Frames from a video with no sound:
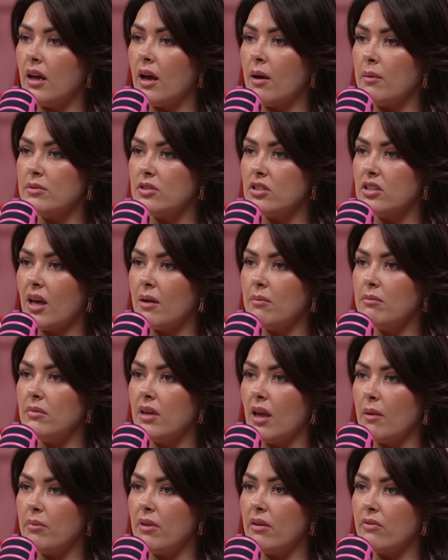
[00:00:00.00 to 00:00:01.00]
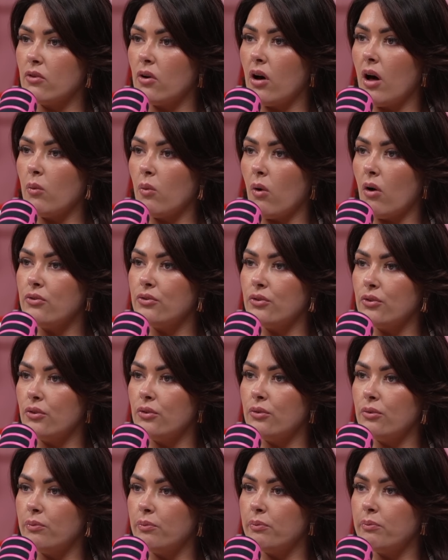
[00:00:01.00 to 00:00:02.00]
Amsterdam. Yep, they've got a
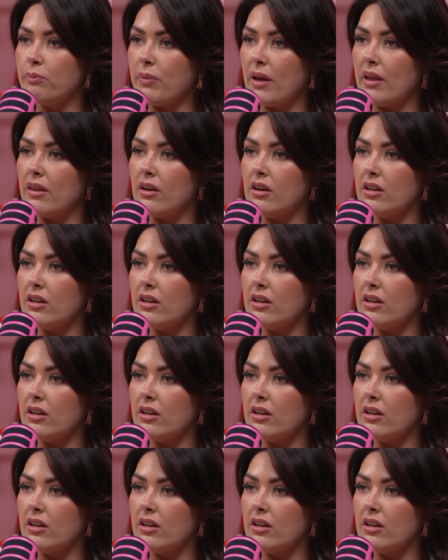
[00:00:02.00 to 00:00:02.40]
waffle bit there.